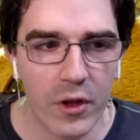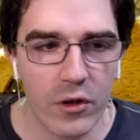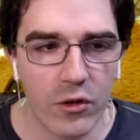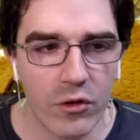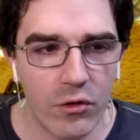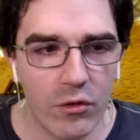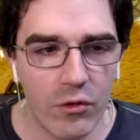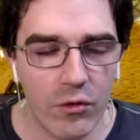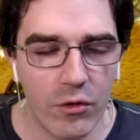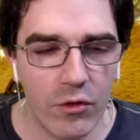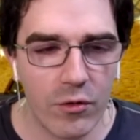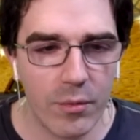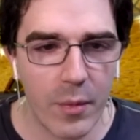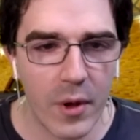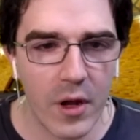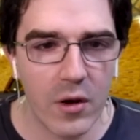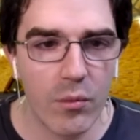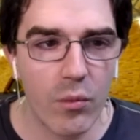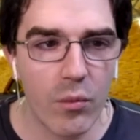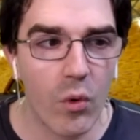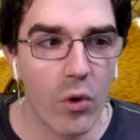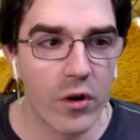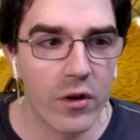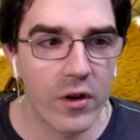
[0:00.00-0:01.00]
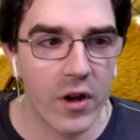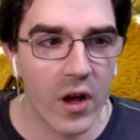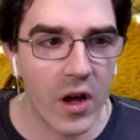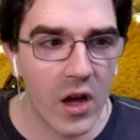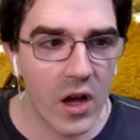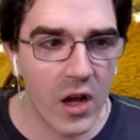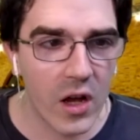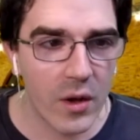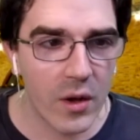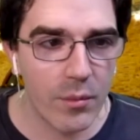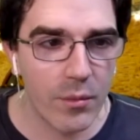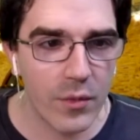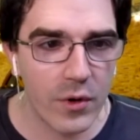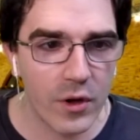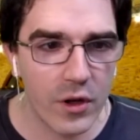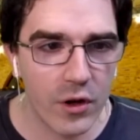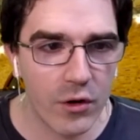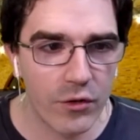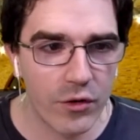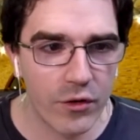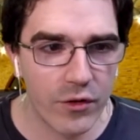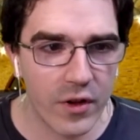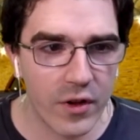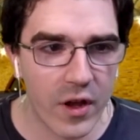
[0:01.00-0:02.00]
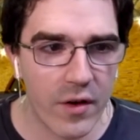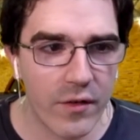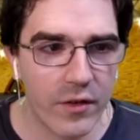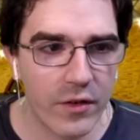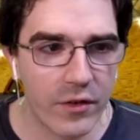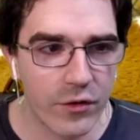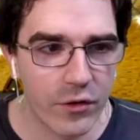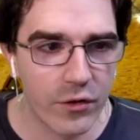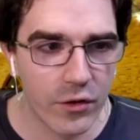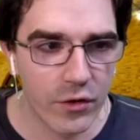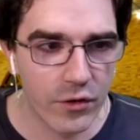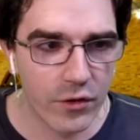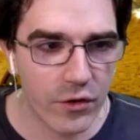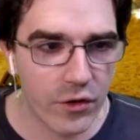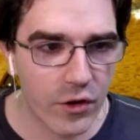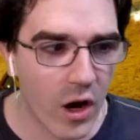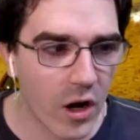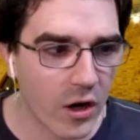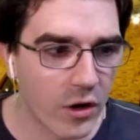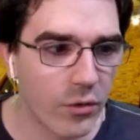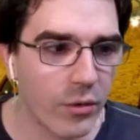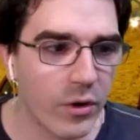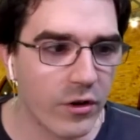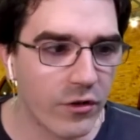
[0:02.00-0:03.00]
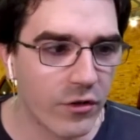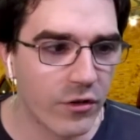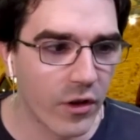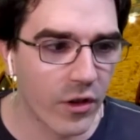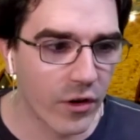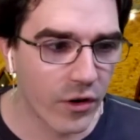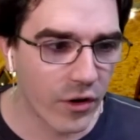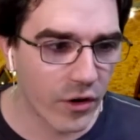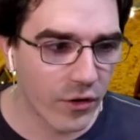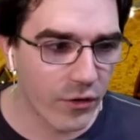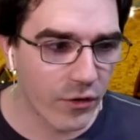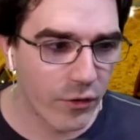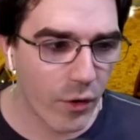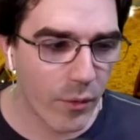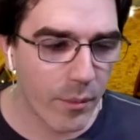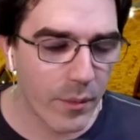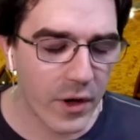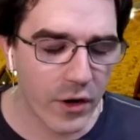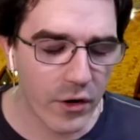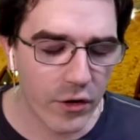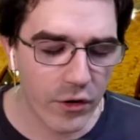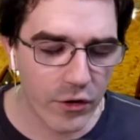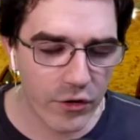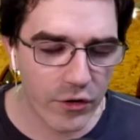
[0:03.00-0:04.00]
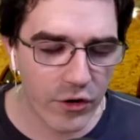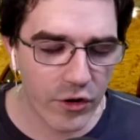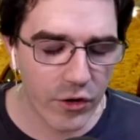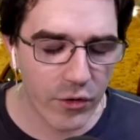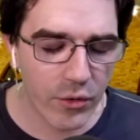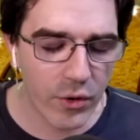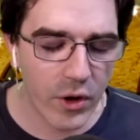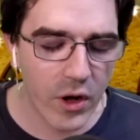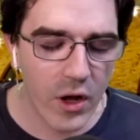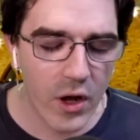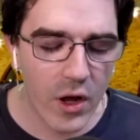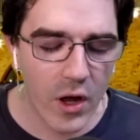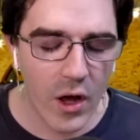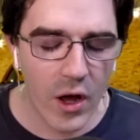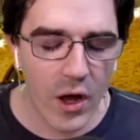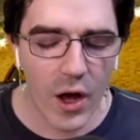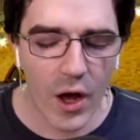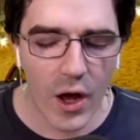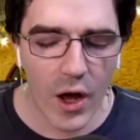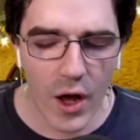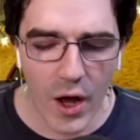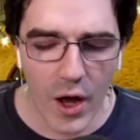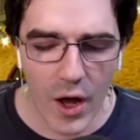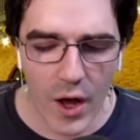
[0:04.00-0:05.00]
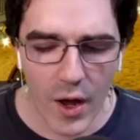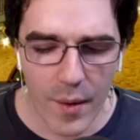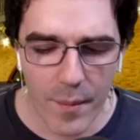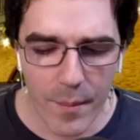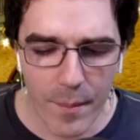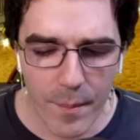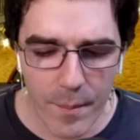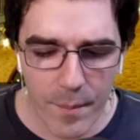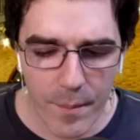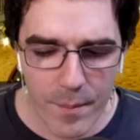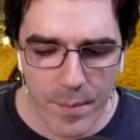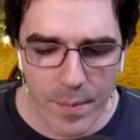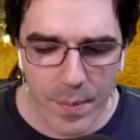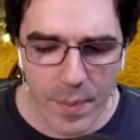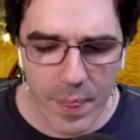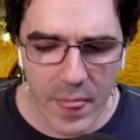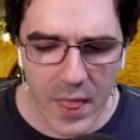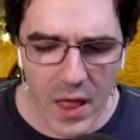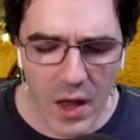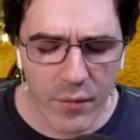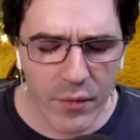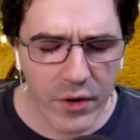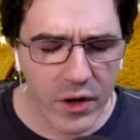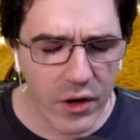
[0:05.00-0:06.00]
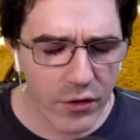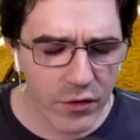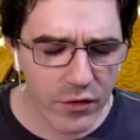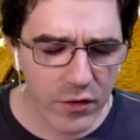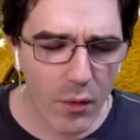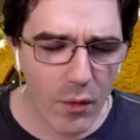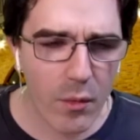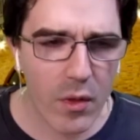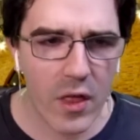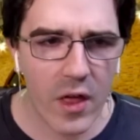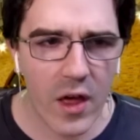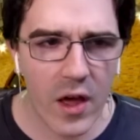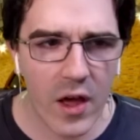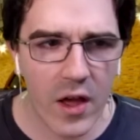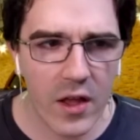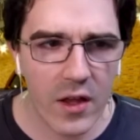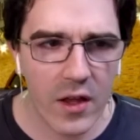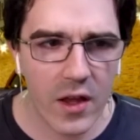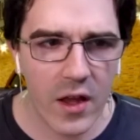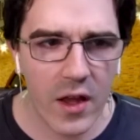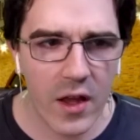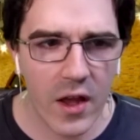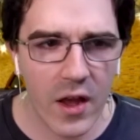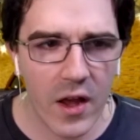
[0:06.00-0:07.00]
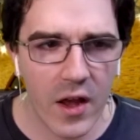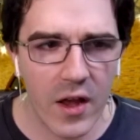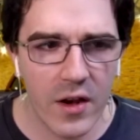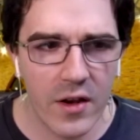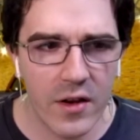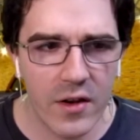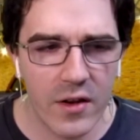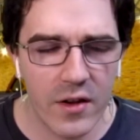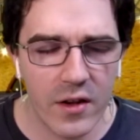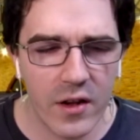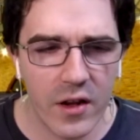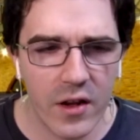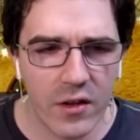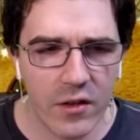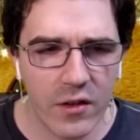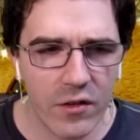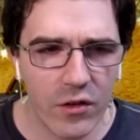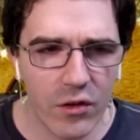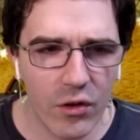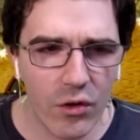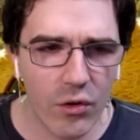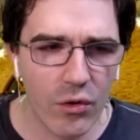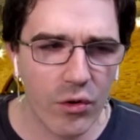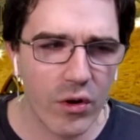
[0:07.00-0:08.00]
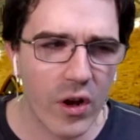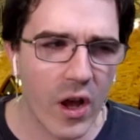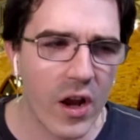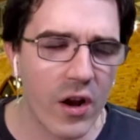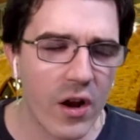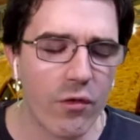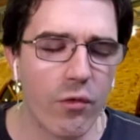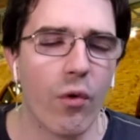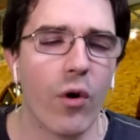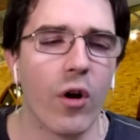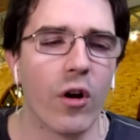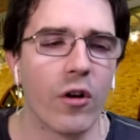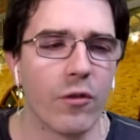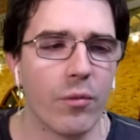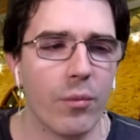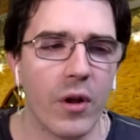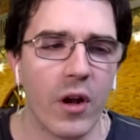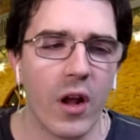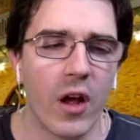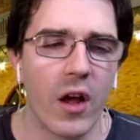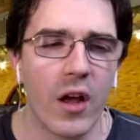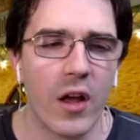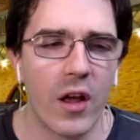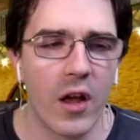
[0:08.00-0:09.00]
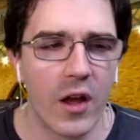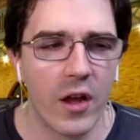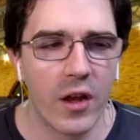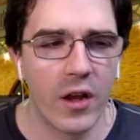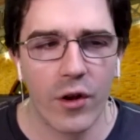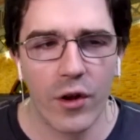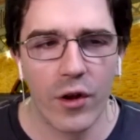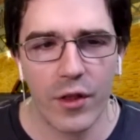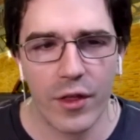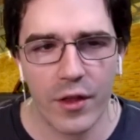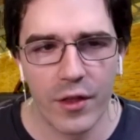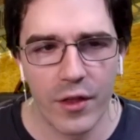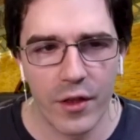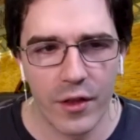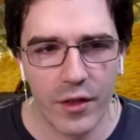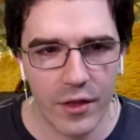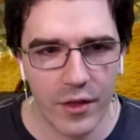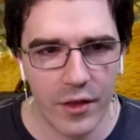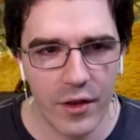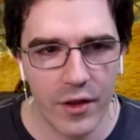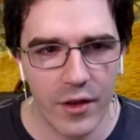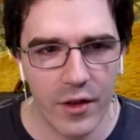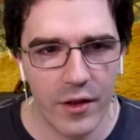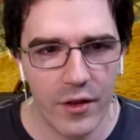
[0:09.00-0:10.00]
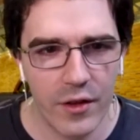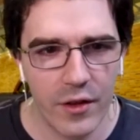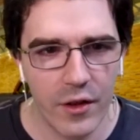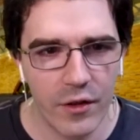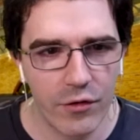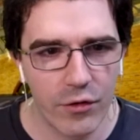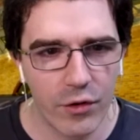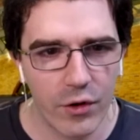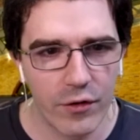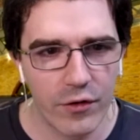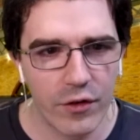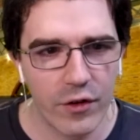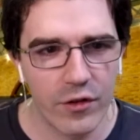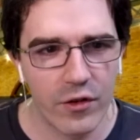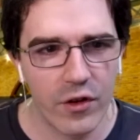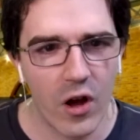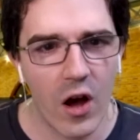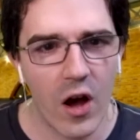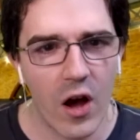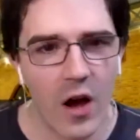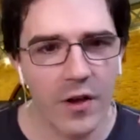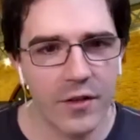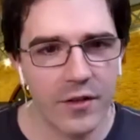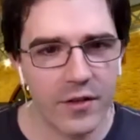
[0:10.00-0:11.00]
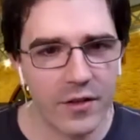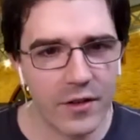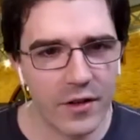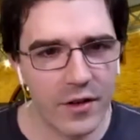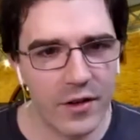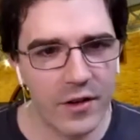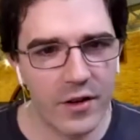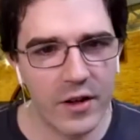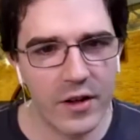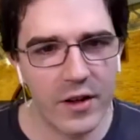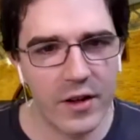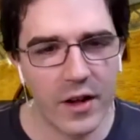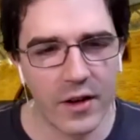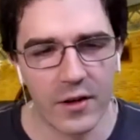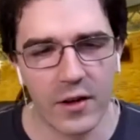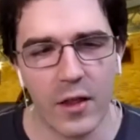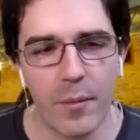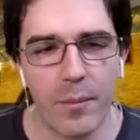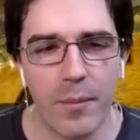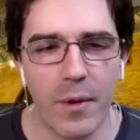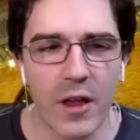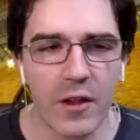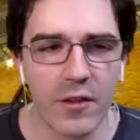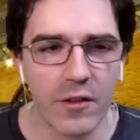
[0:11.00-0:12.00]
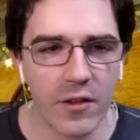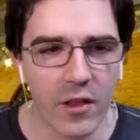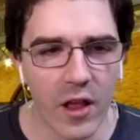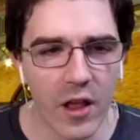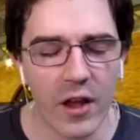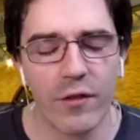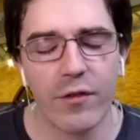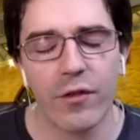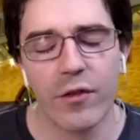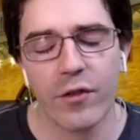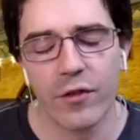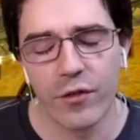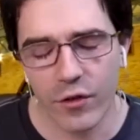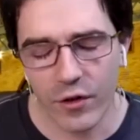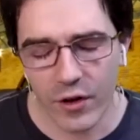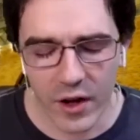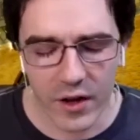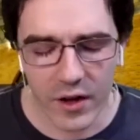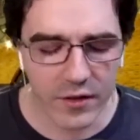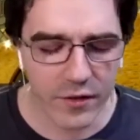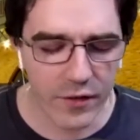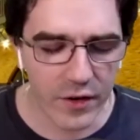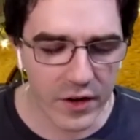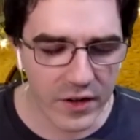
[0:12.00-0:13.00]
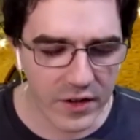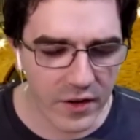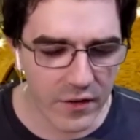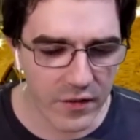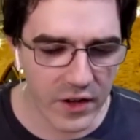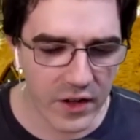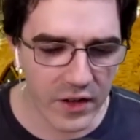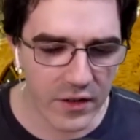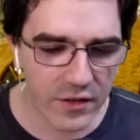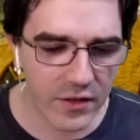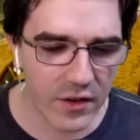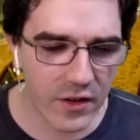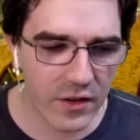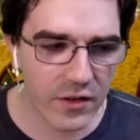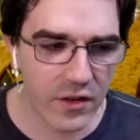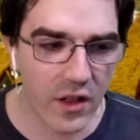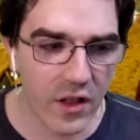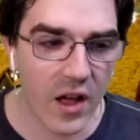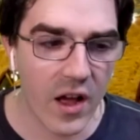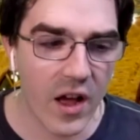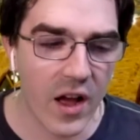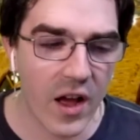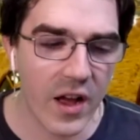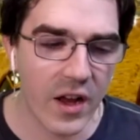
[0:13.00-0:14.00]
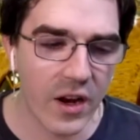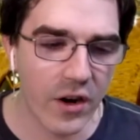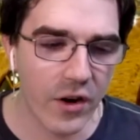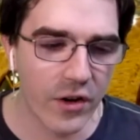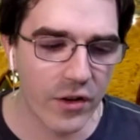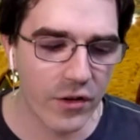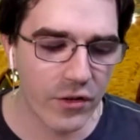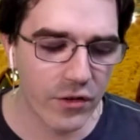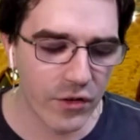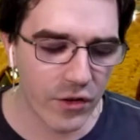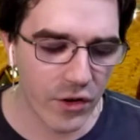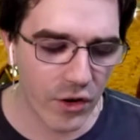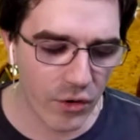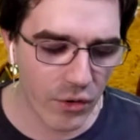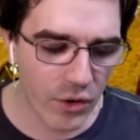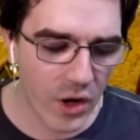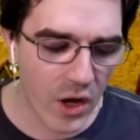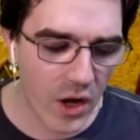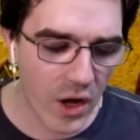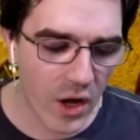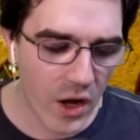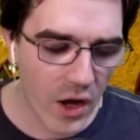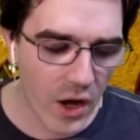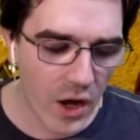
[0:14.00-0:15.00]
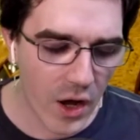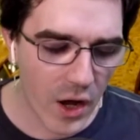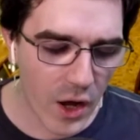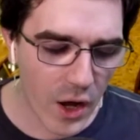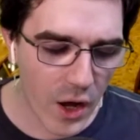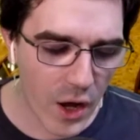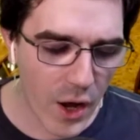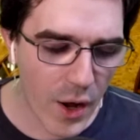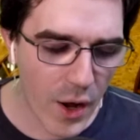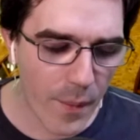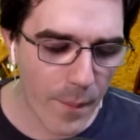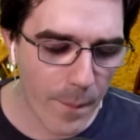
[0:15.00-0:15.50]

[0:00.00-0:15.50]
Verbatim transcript: spend more time, you know, just having students talk to each other for a minute or two. Um, and we do some of that and it still kind of works but I, you know i think that the the sort of just cost to get to the baseline for certain kinds of activities is a lot higher and so um,